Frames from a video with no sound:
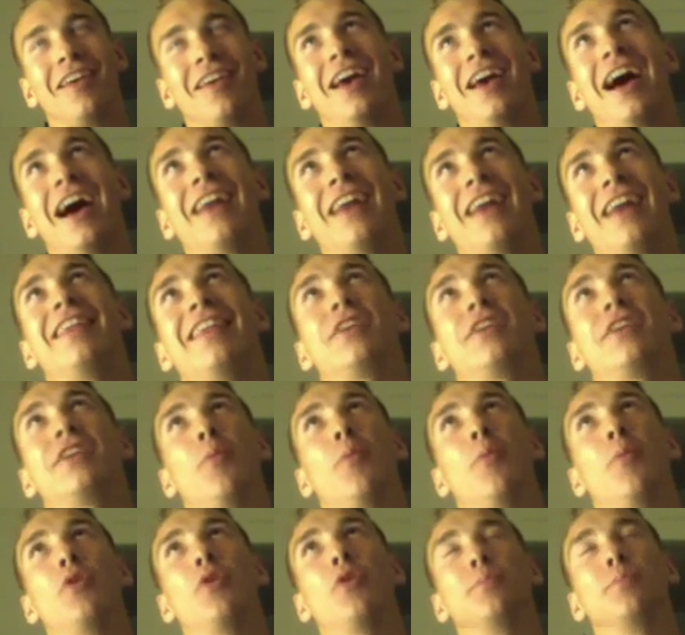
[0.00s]
I think the
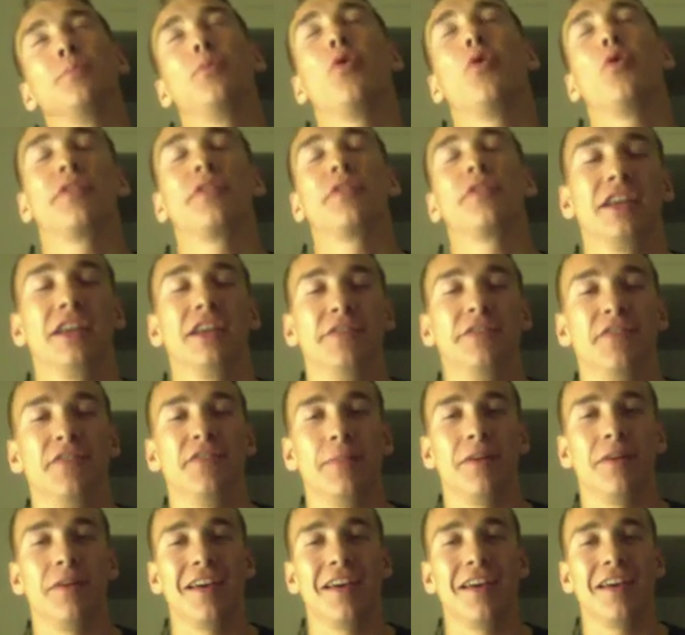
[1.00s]
most important thing in
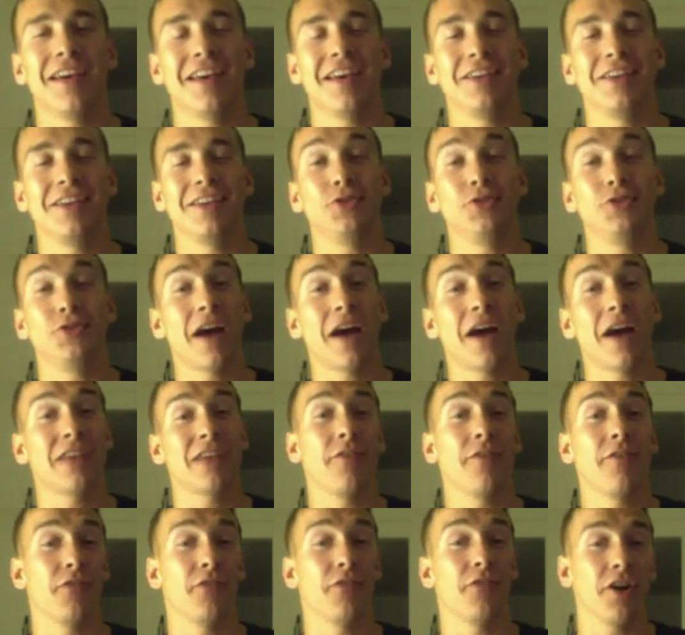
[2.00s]
Vemma is you have to have
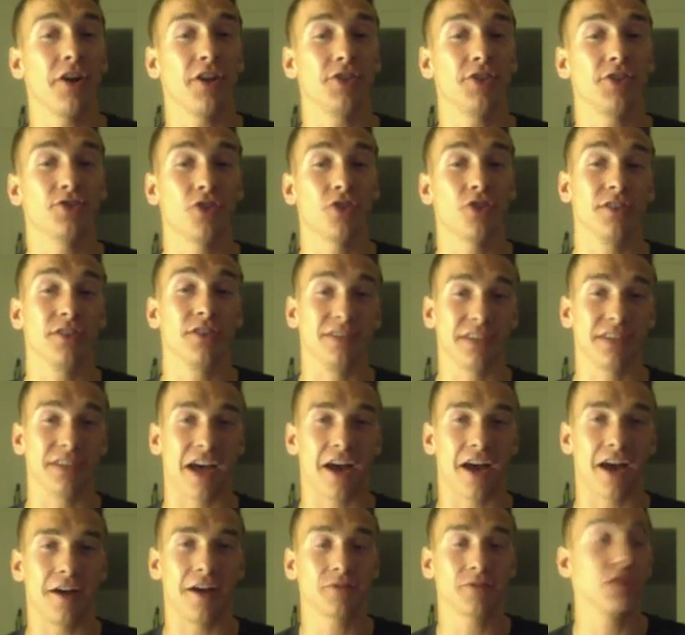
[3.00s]
a very strong
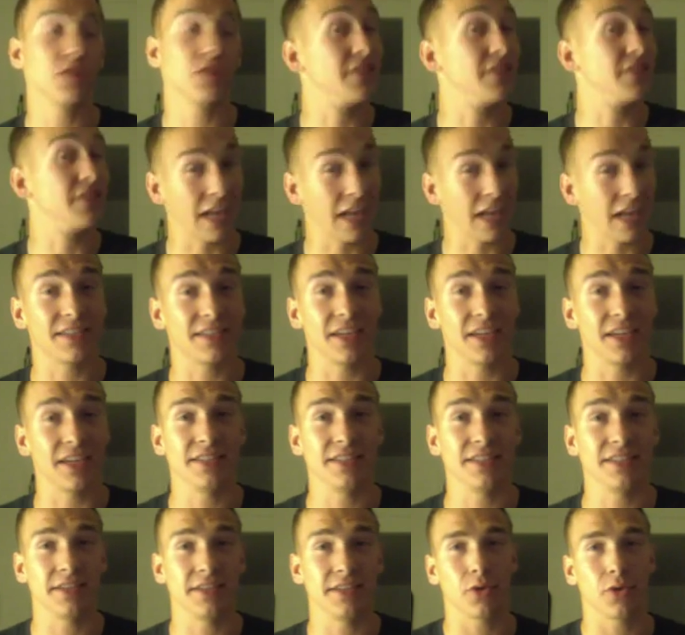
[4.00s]
desire, because like I said, it's
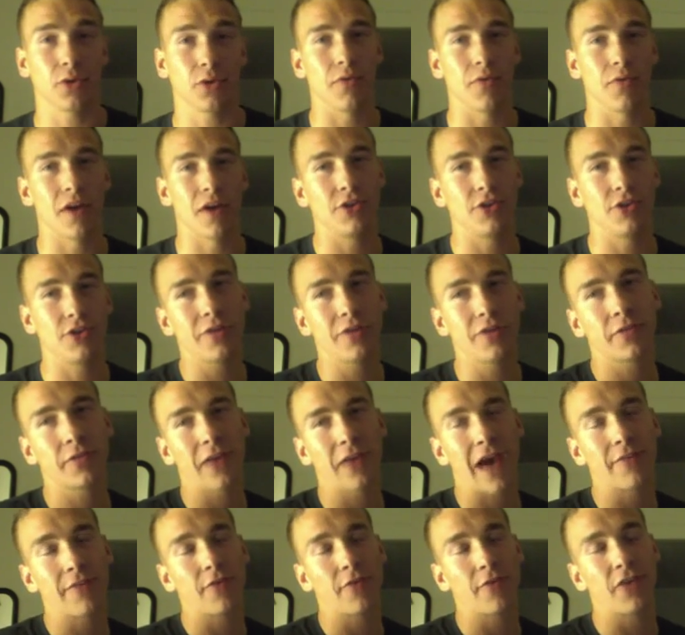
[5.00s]
easy to quit, right? You have to
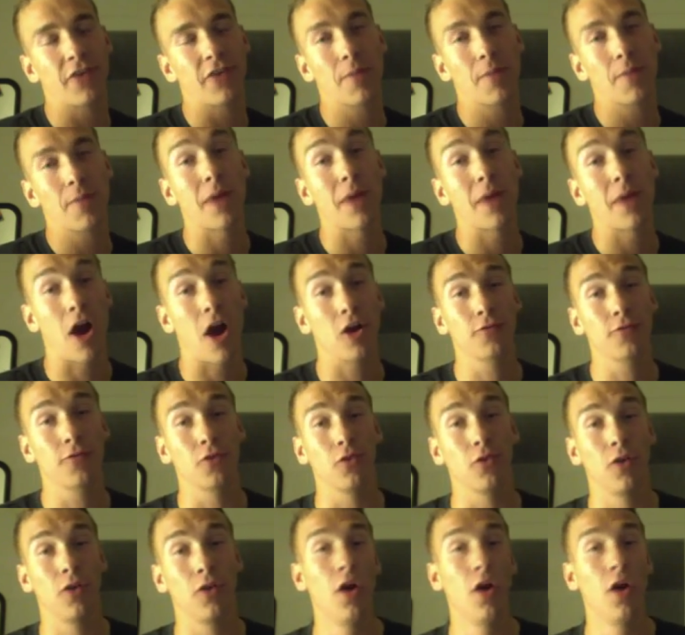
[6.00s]
have a very
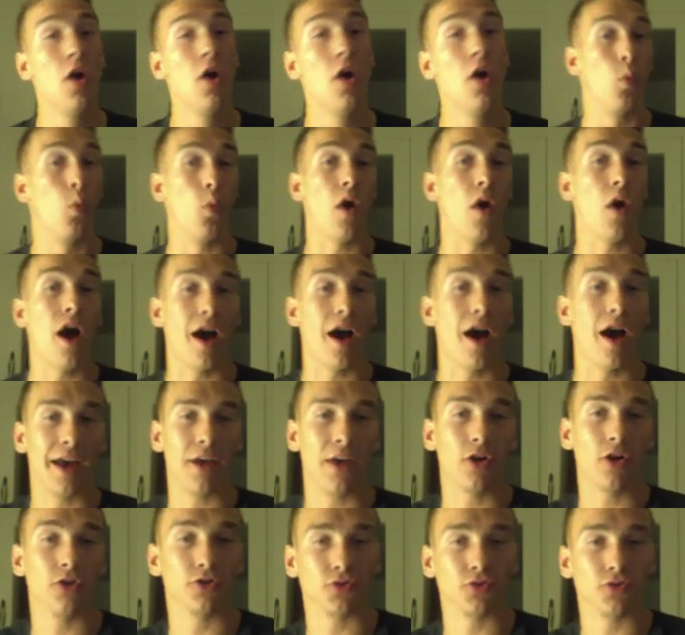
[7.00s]
powerful why,
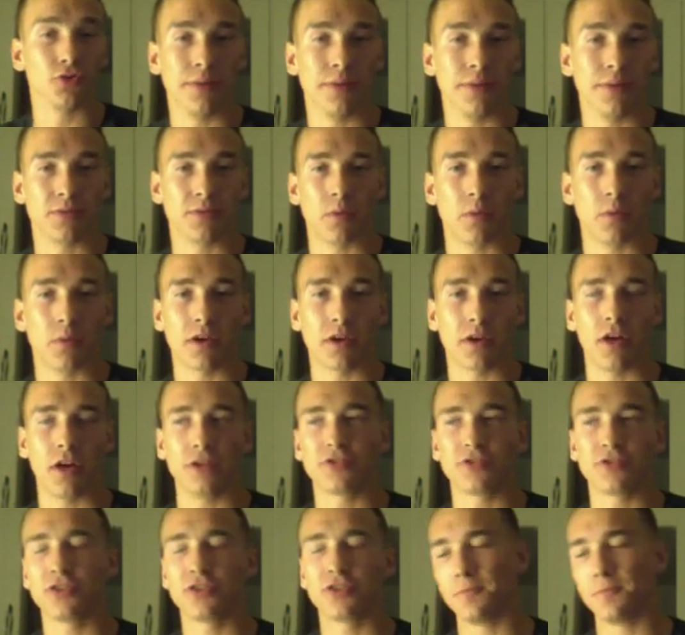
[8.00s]
or dream is what we call it.
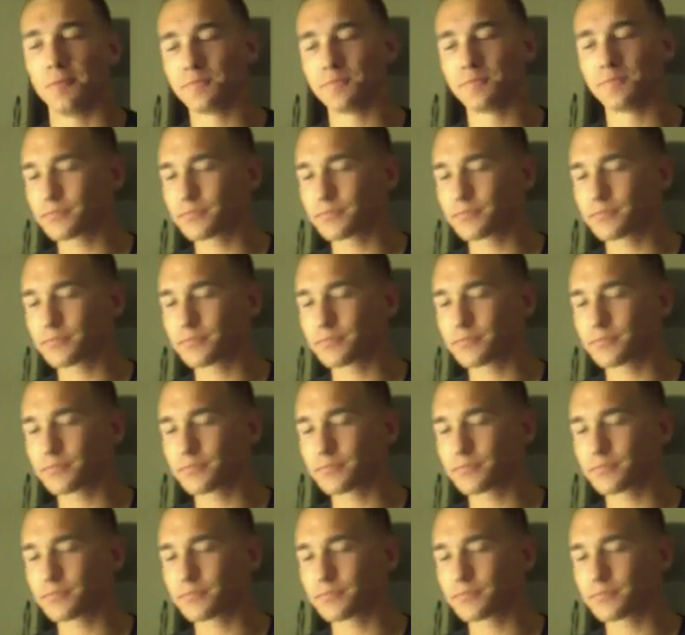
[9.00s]
So